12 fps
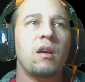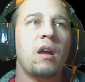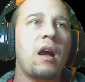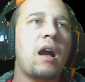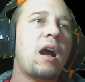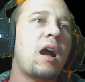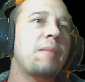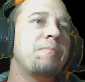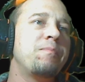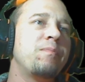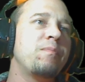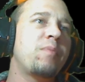But
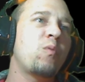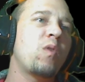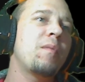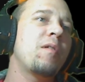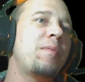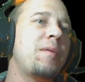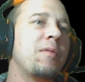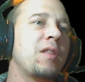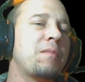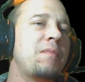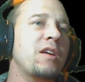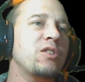what about people
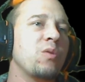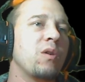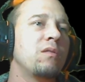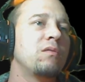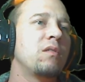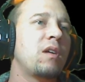like me, Joel?